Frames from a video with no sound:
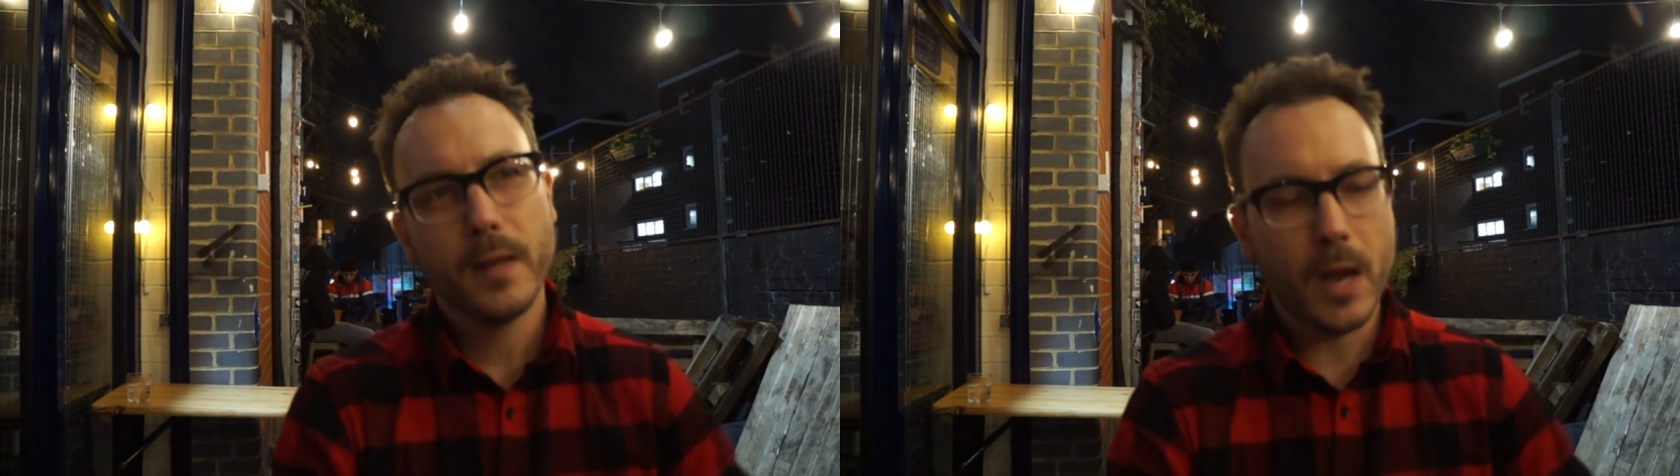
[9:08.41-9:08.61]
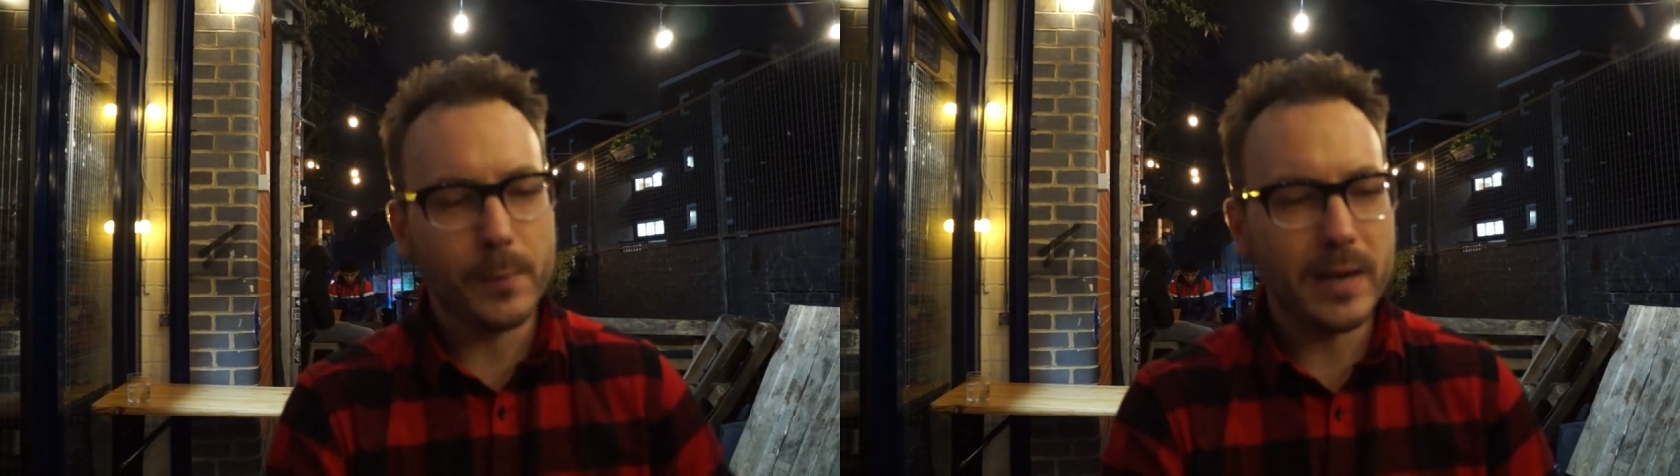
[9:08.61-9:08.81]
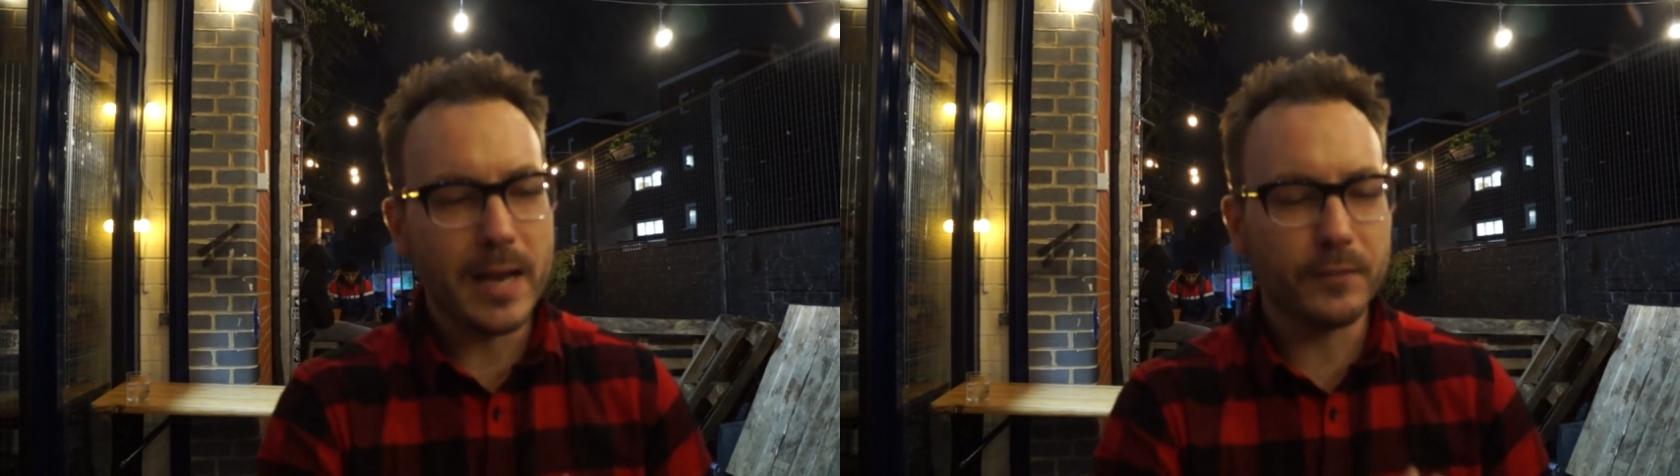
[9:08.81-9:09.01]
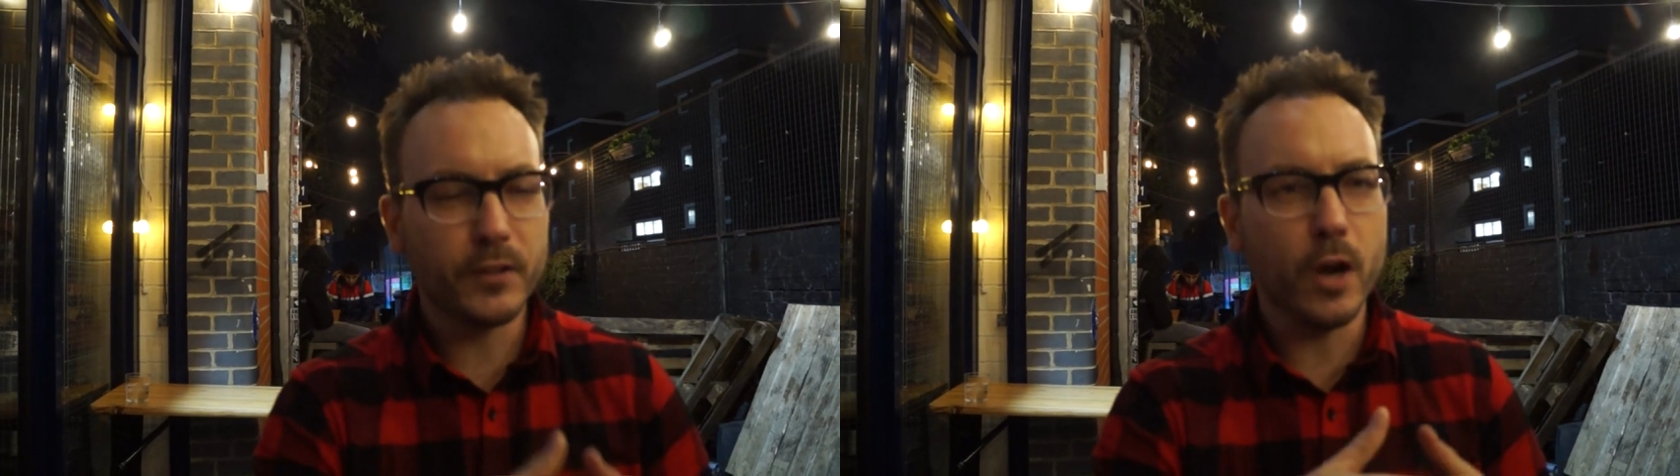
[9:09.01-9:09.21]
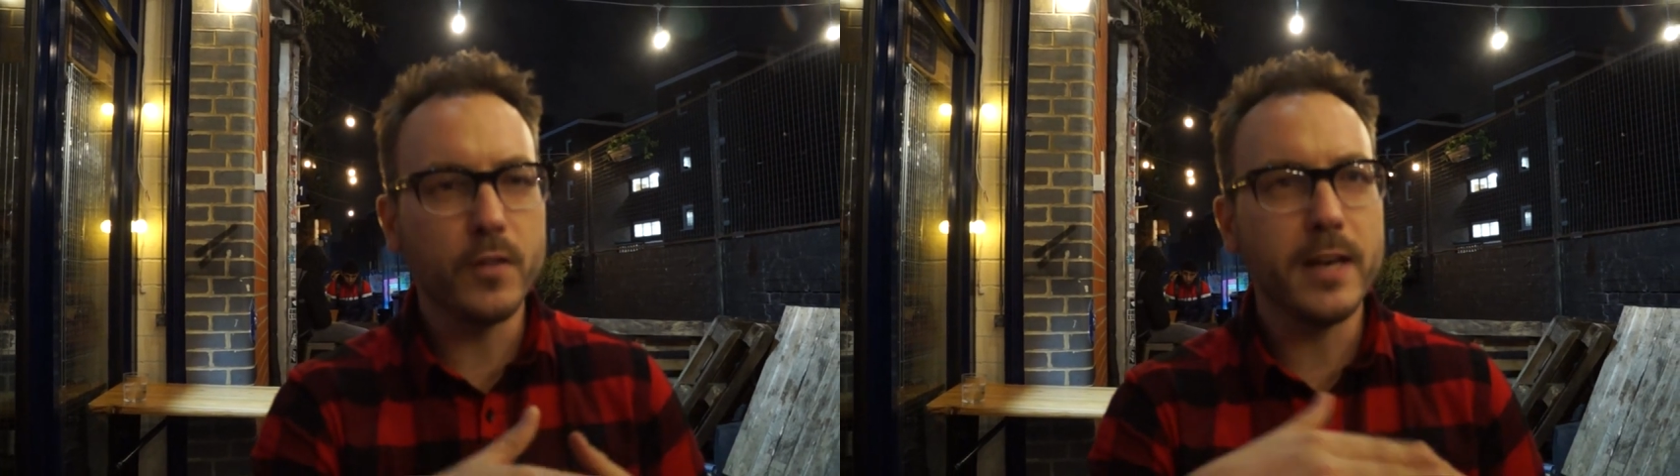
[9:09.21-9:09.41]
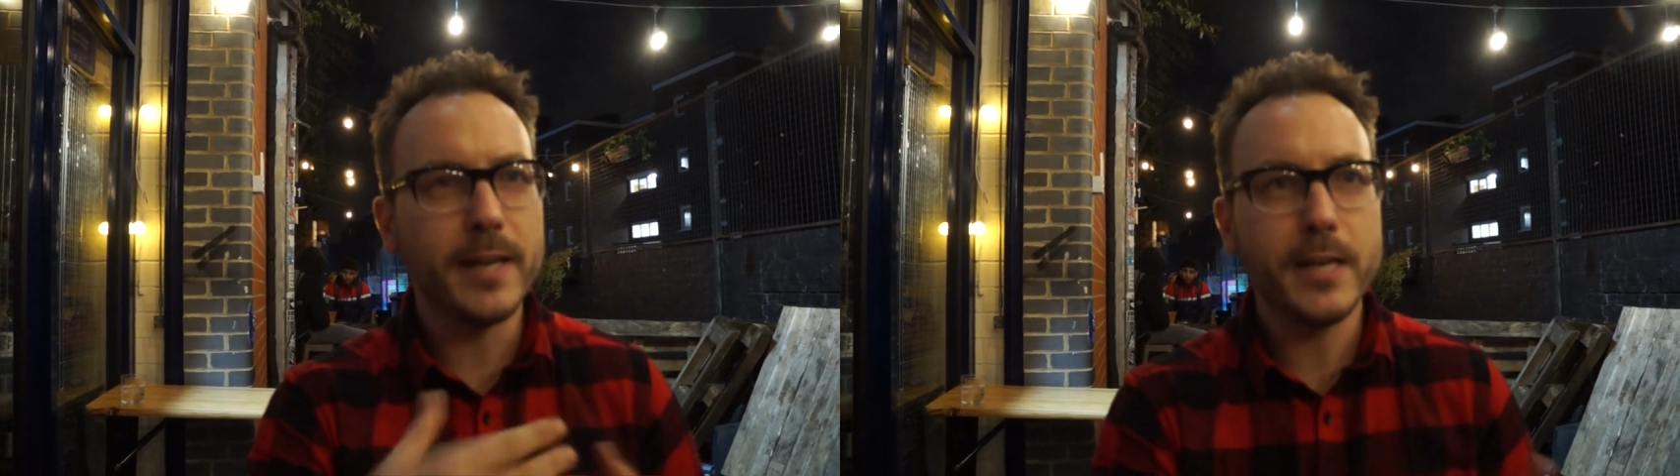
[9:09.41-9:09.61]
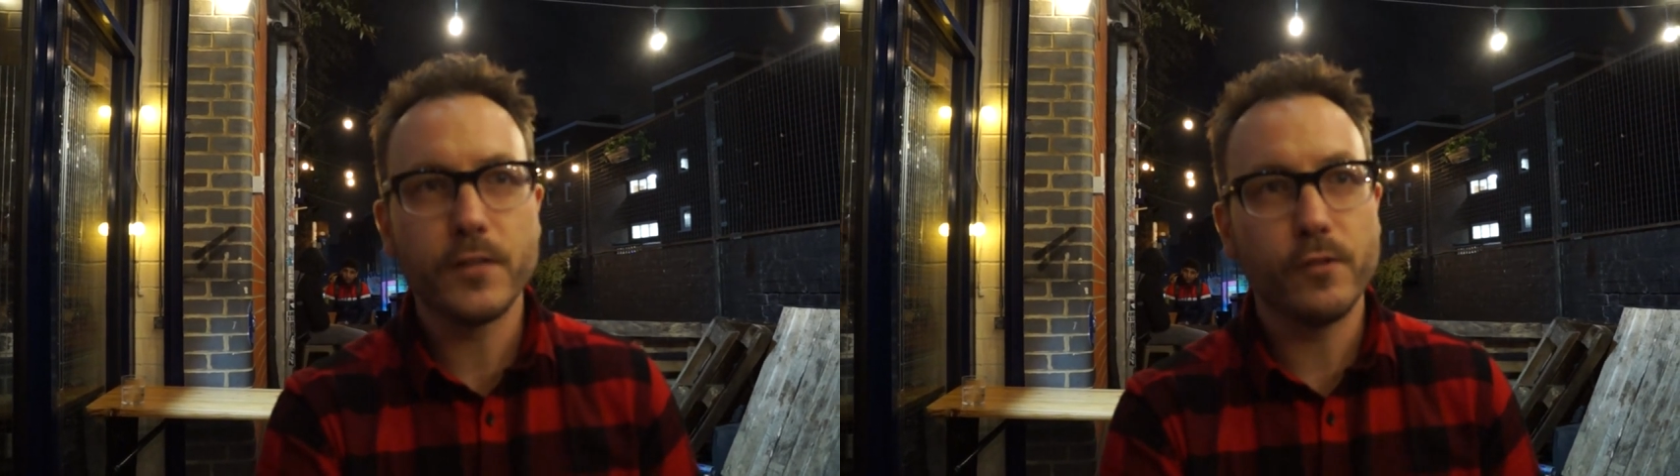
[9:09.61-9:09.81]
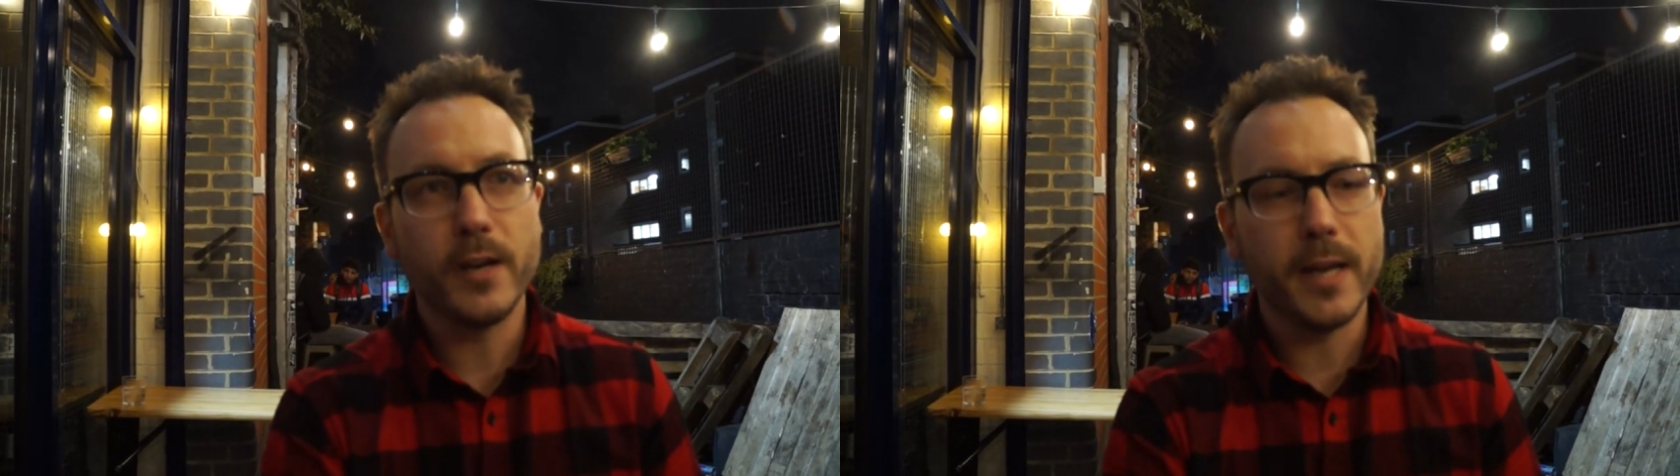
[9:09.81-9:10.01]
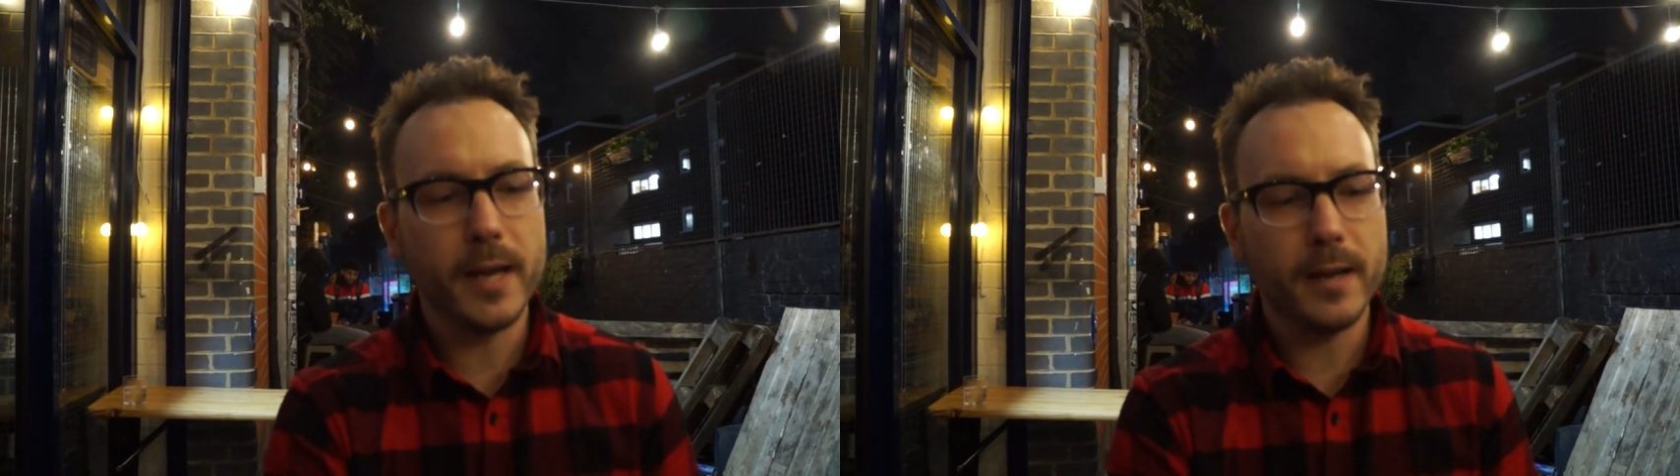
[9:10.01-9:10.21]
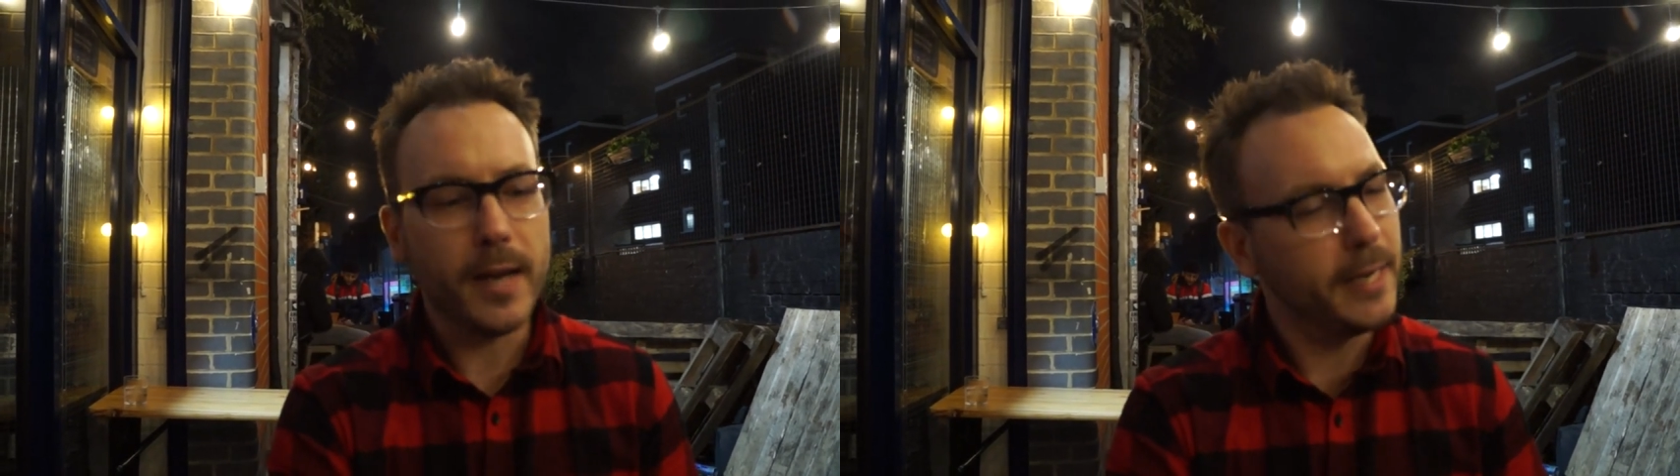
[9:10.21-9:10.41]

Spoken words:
And we left it on the lees for a year.